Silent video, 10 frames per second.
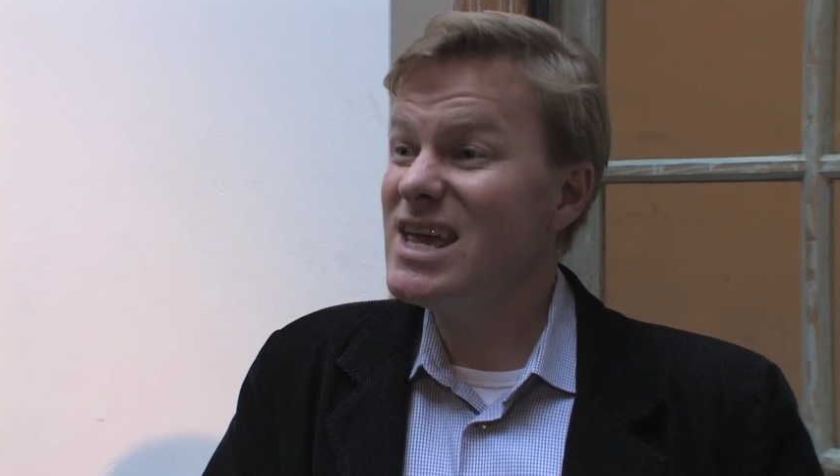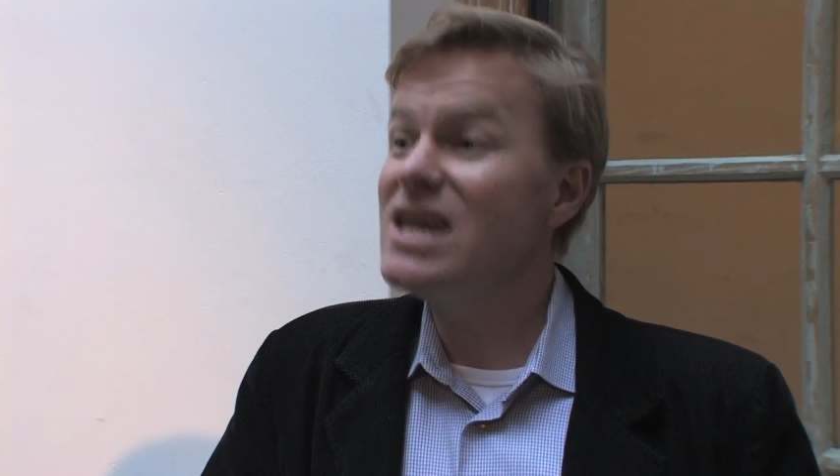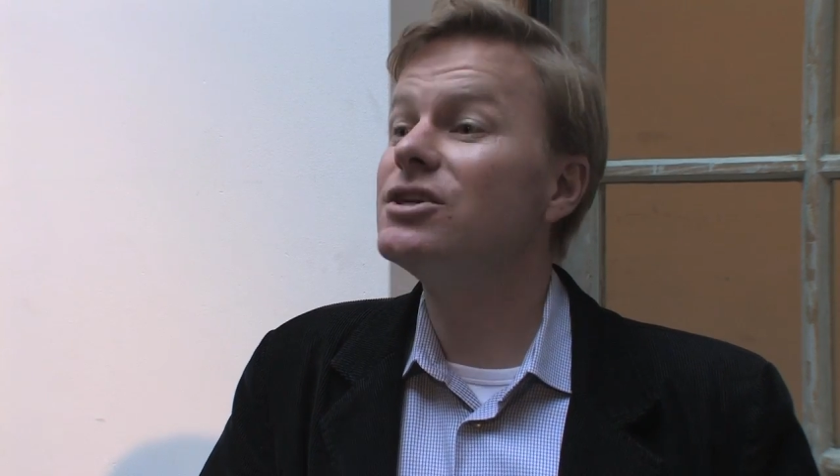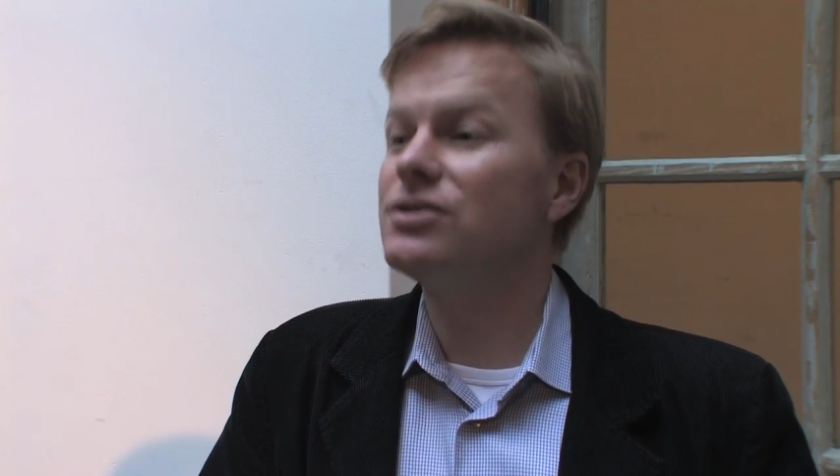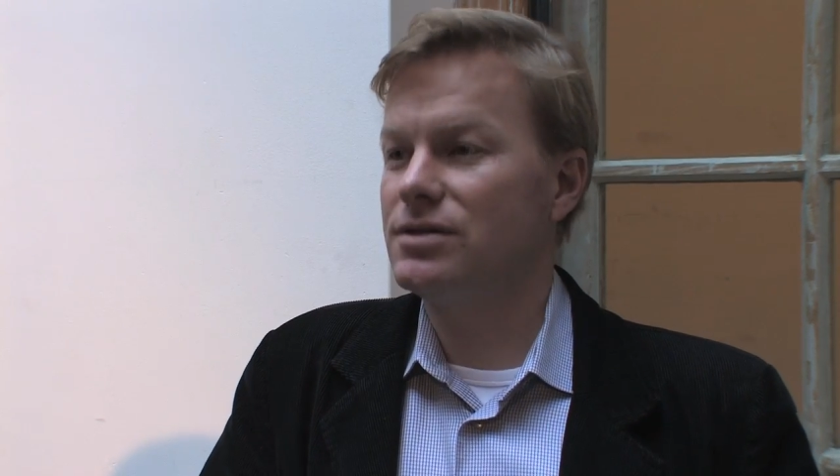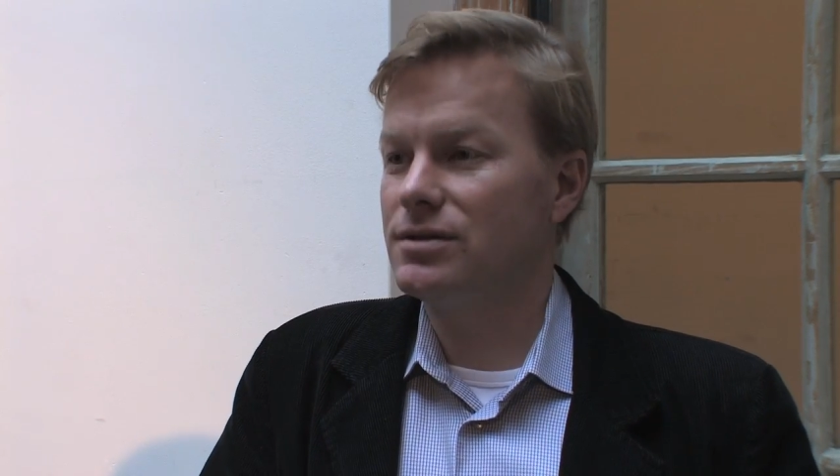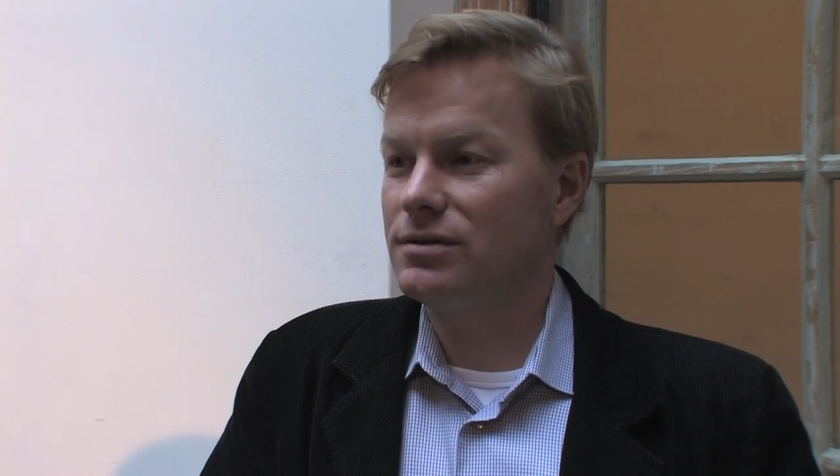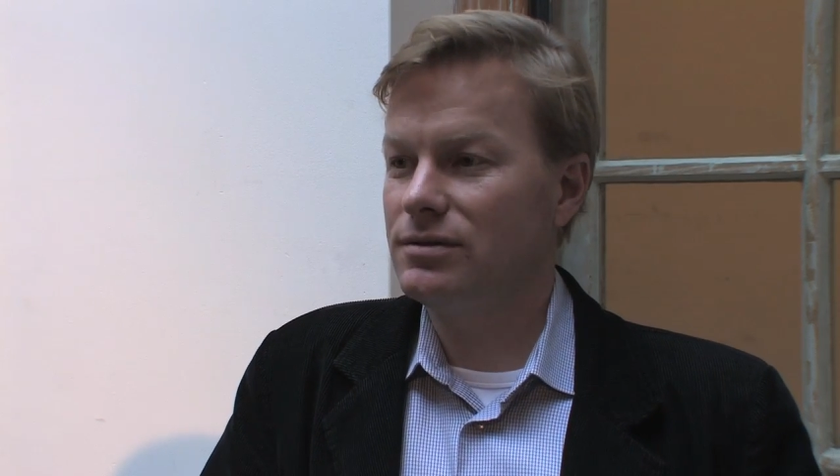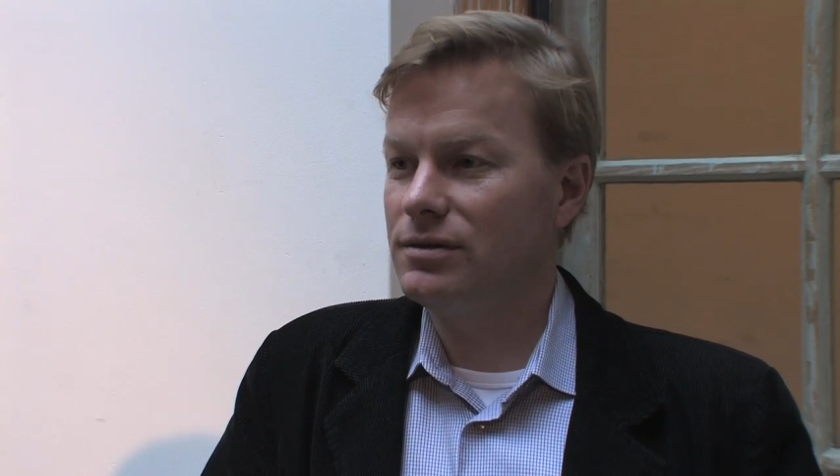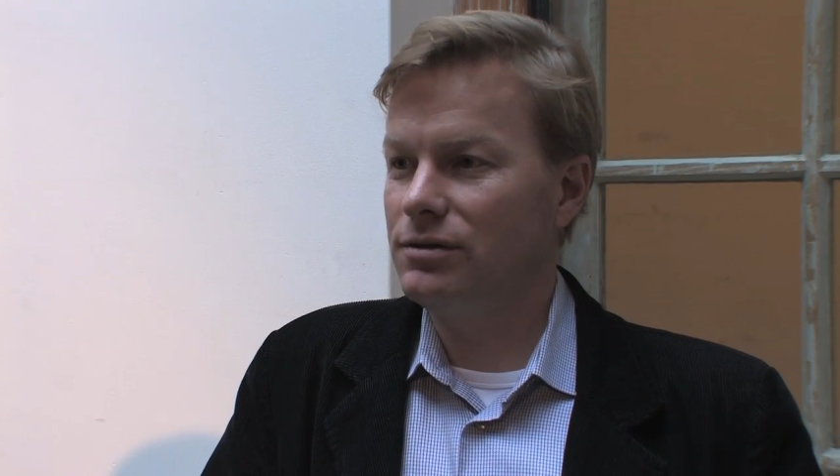is
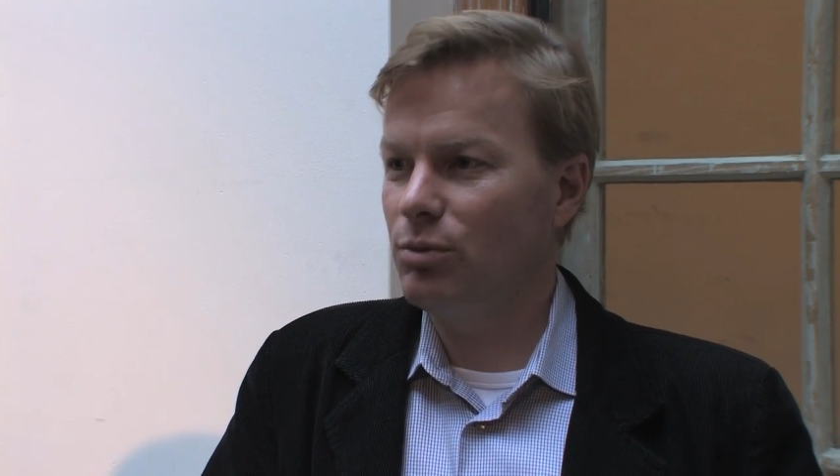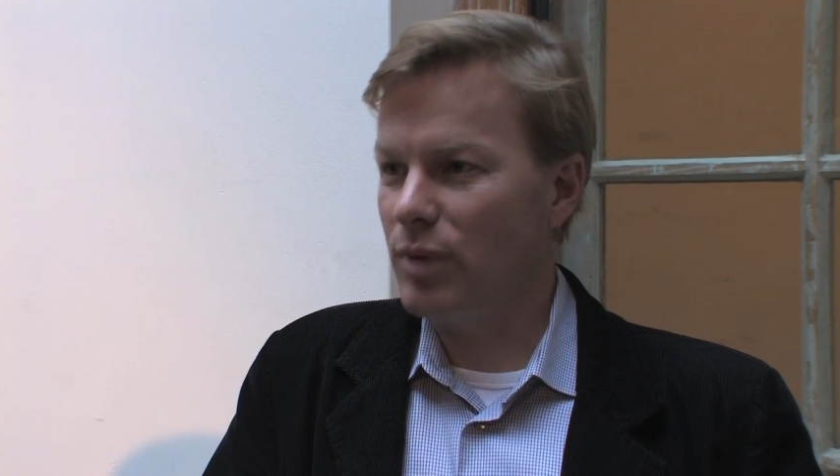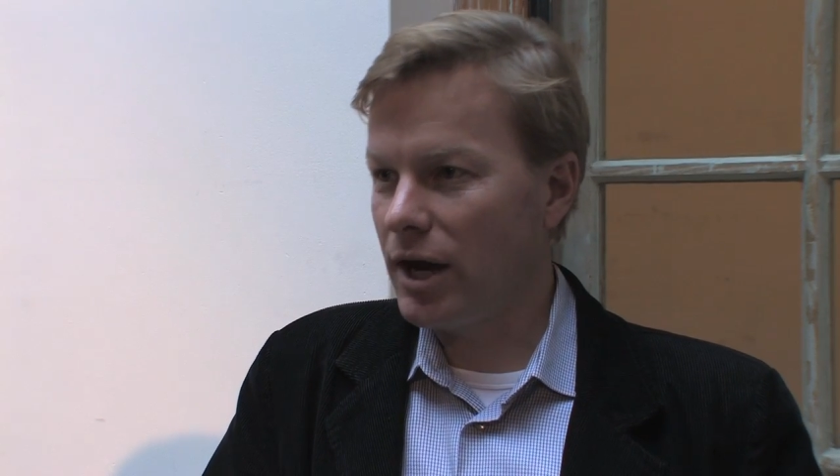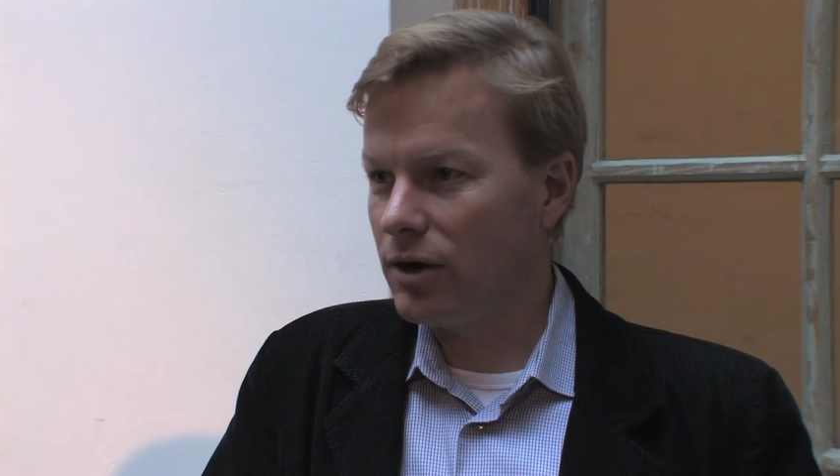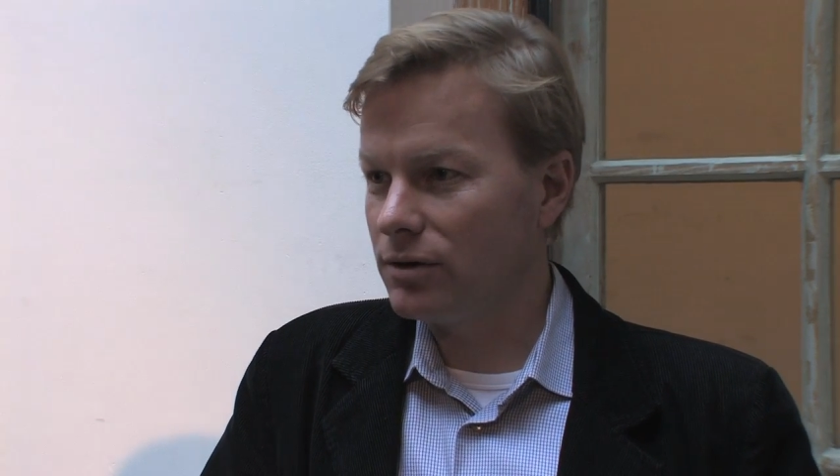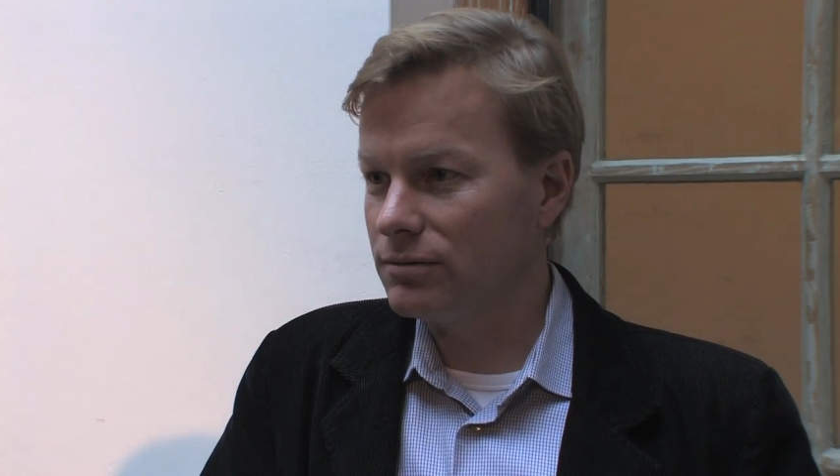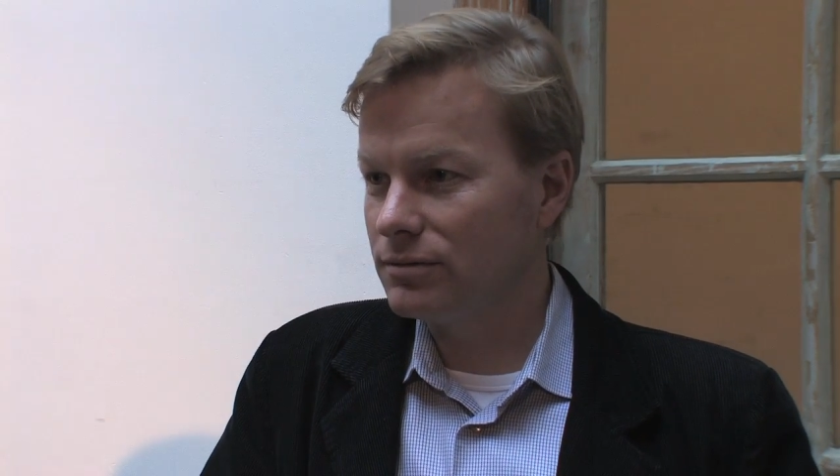your banker.